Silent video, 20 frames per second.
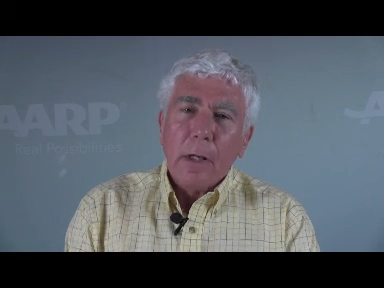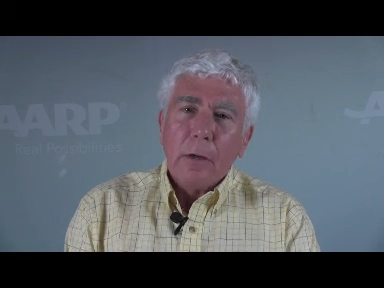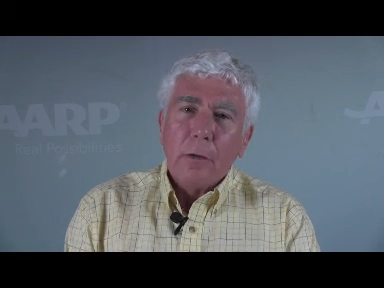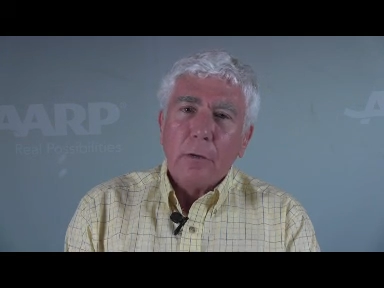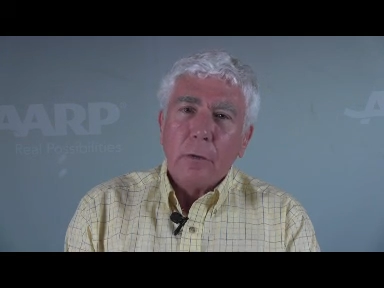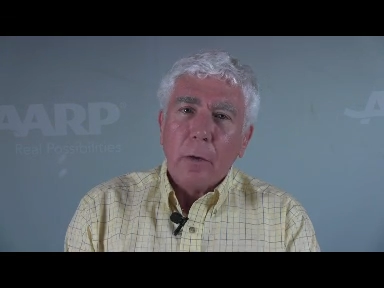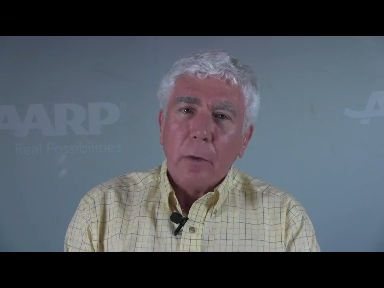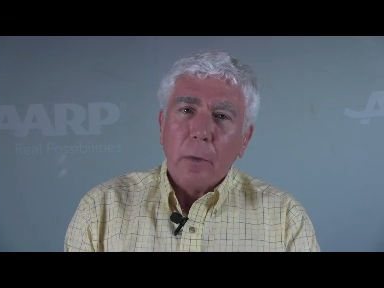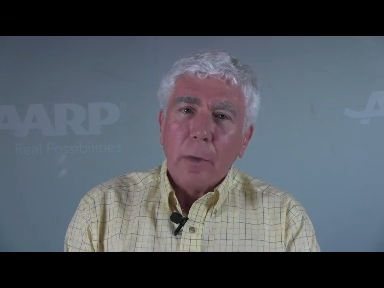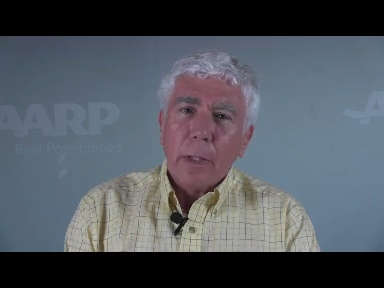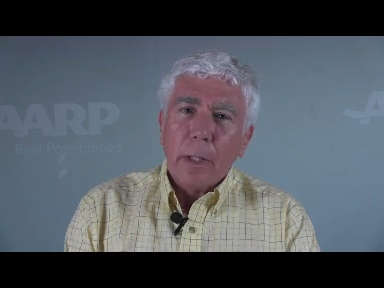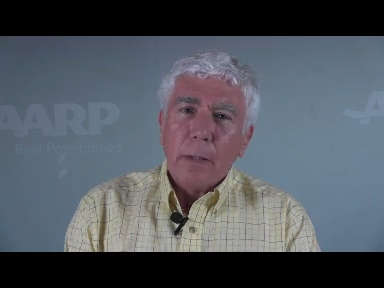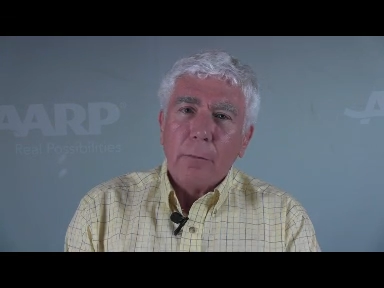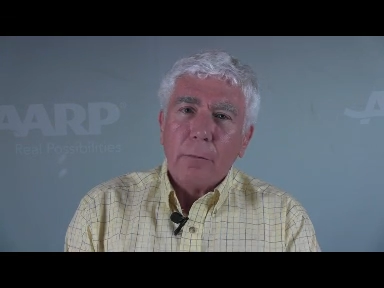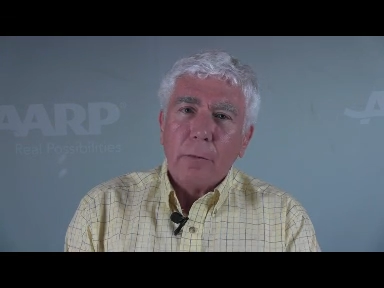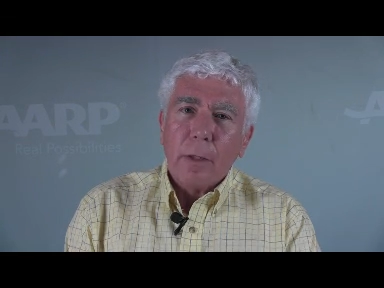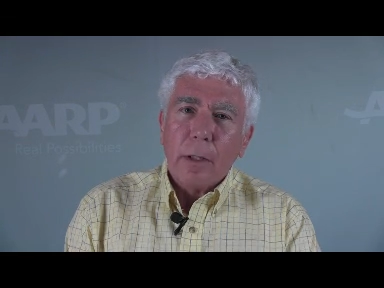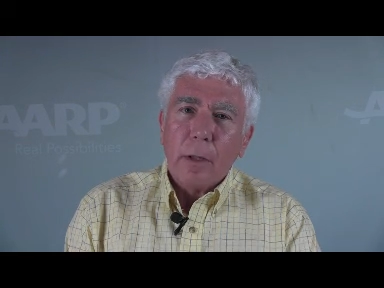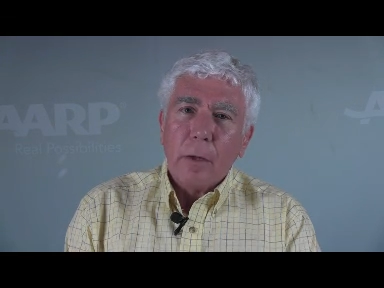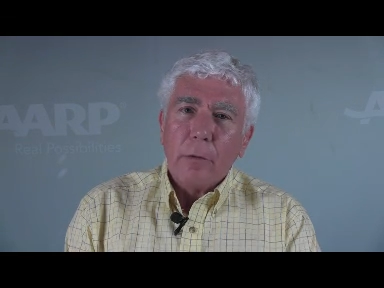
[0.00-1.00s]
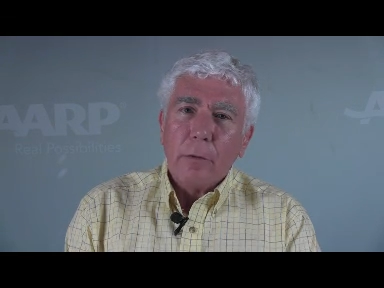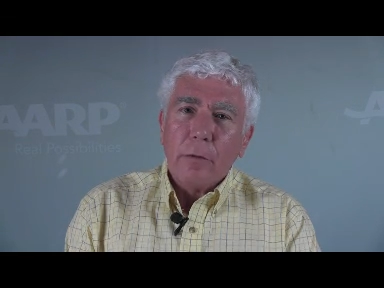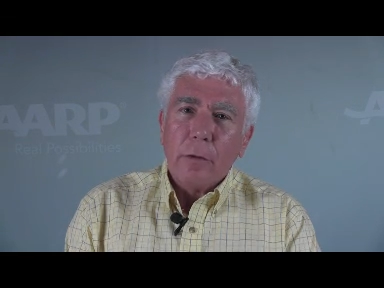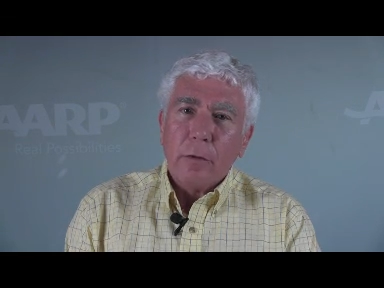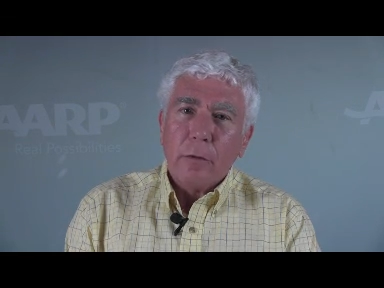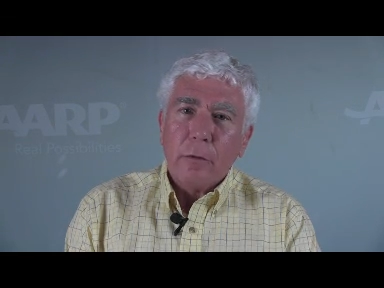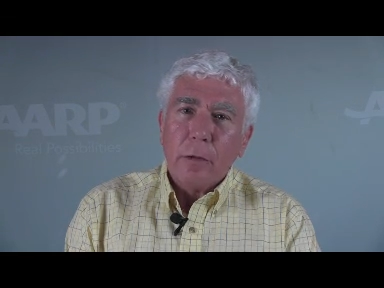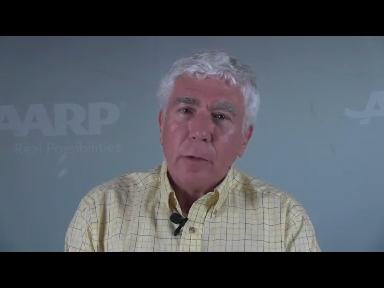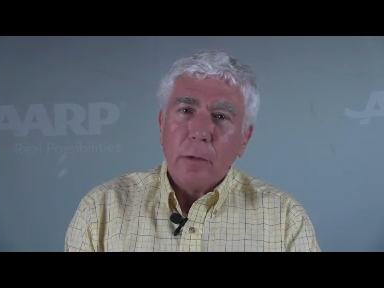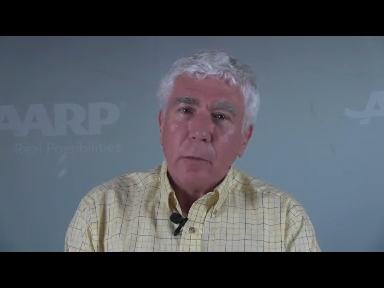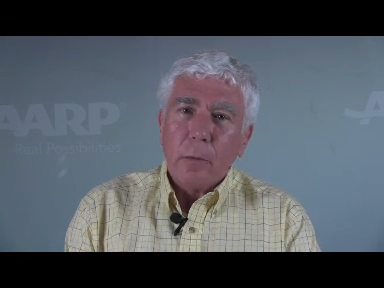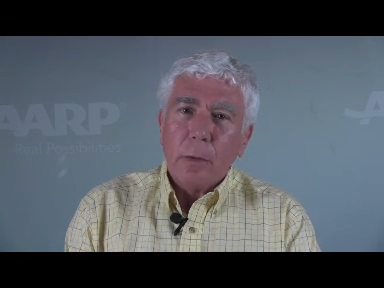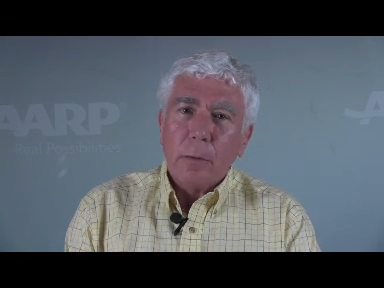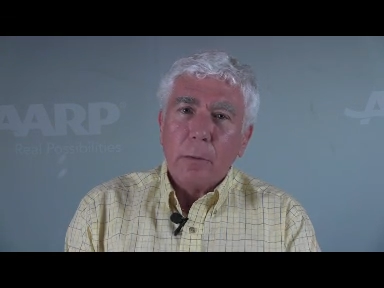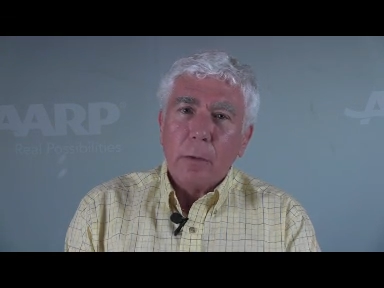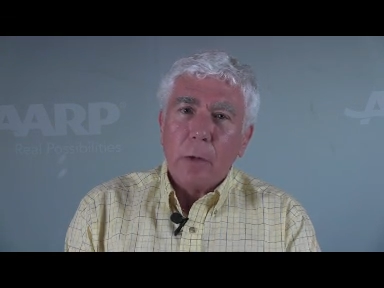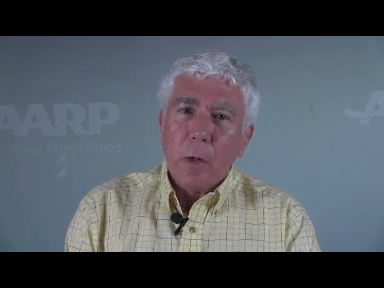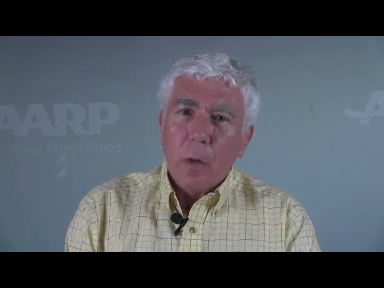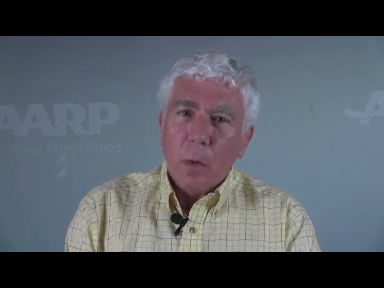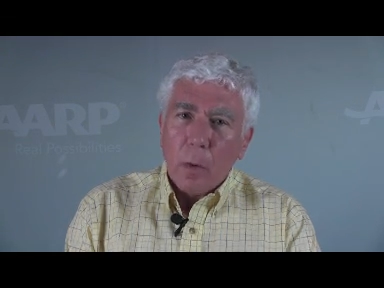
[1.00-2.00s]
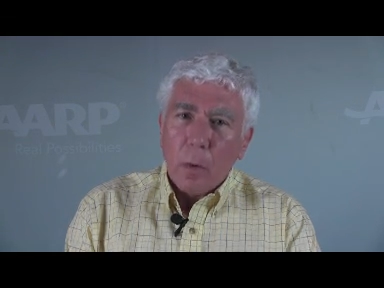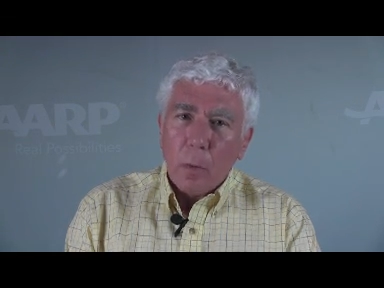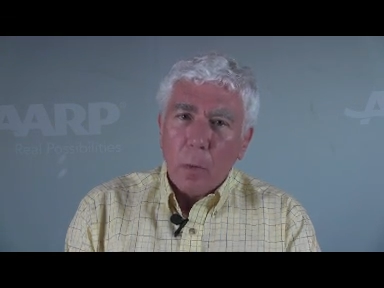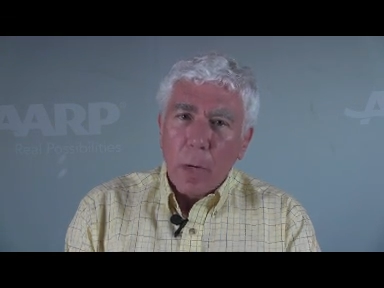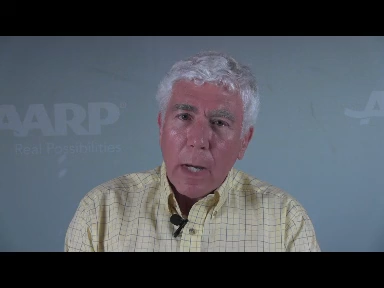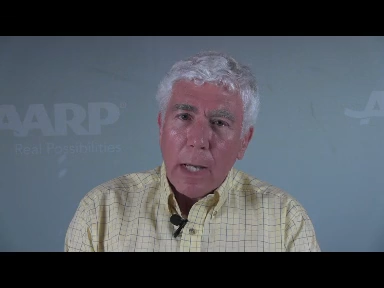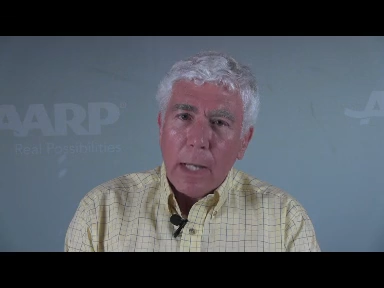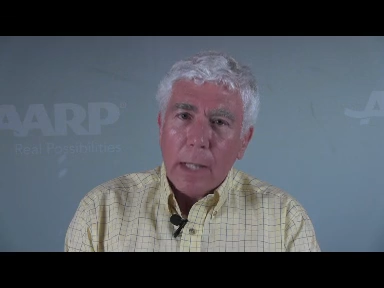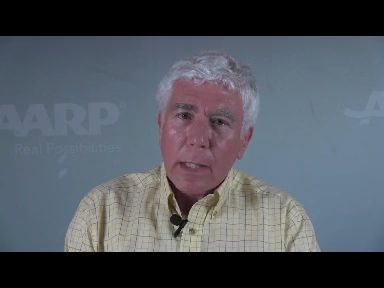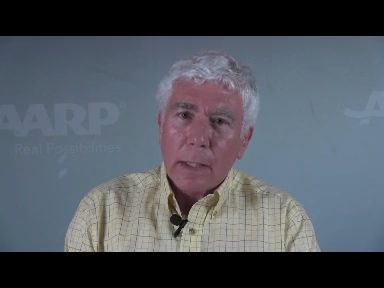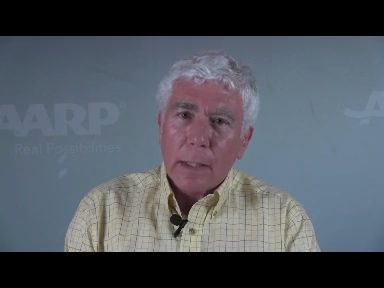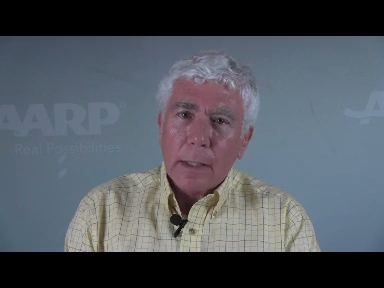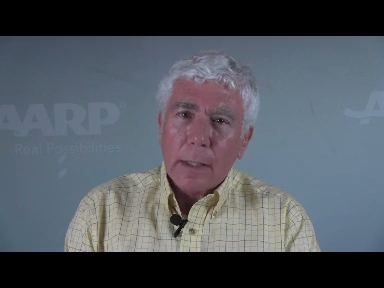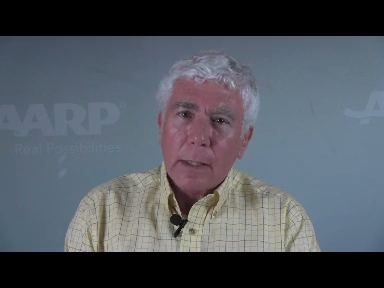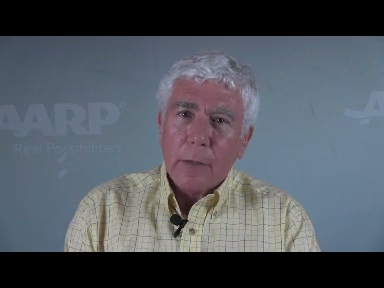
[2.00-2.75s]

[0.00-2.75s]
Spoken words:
So if the OCC would go away,